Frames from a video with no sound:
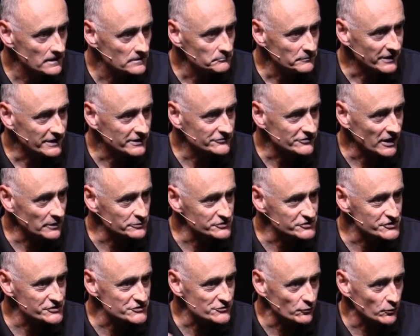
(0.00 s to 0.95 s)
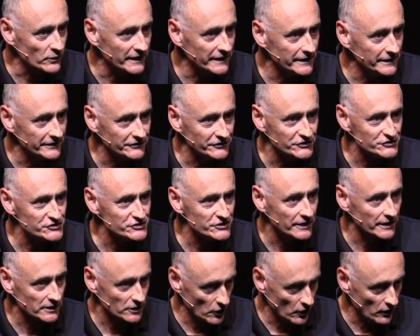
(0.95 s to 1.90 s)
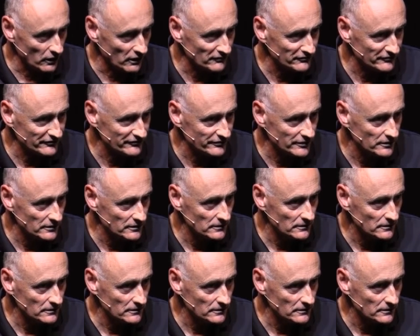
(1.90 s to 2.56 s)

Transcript: because I was just reading the check off.